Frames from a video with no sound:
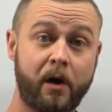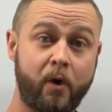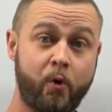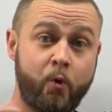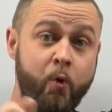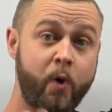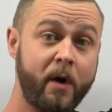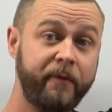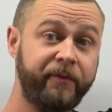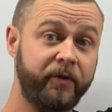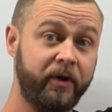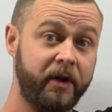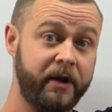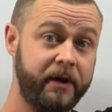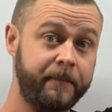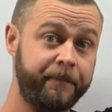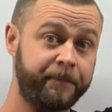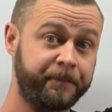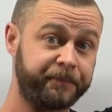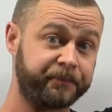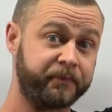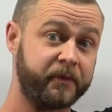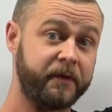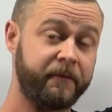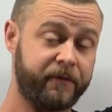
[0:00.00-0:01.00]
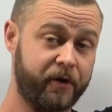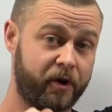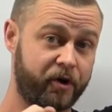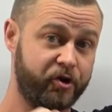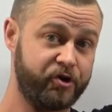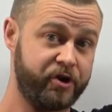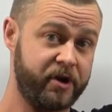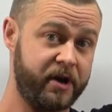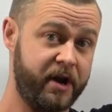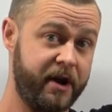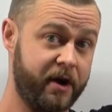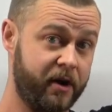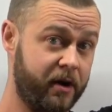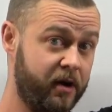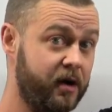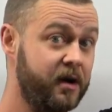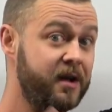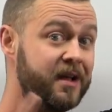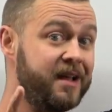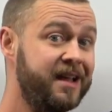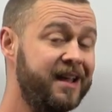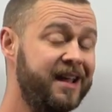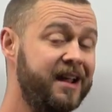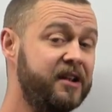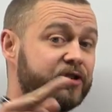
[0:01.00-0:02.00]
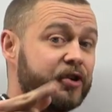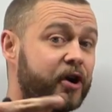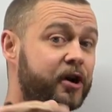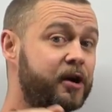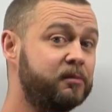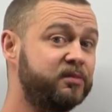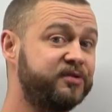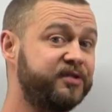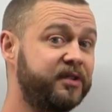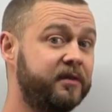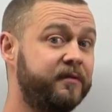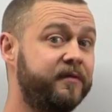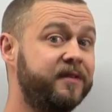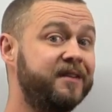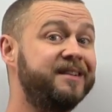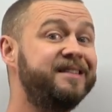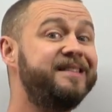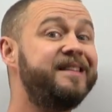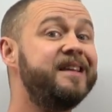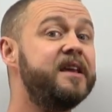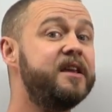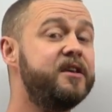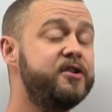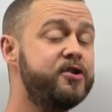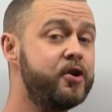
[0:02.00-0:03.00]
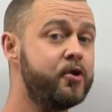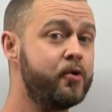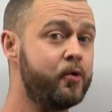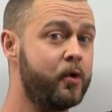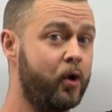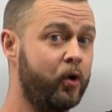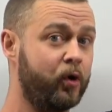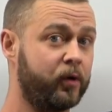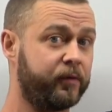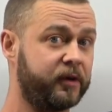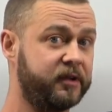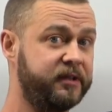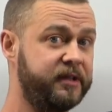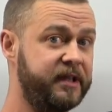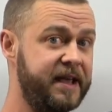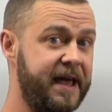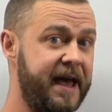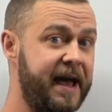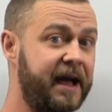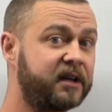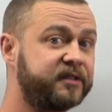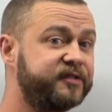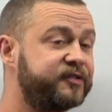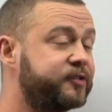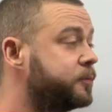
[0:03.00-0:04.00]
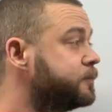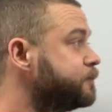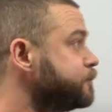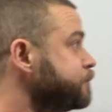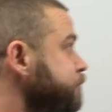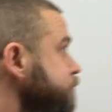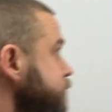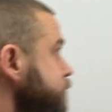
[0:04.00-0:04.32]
equivalent version here in terms of du over dx.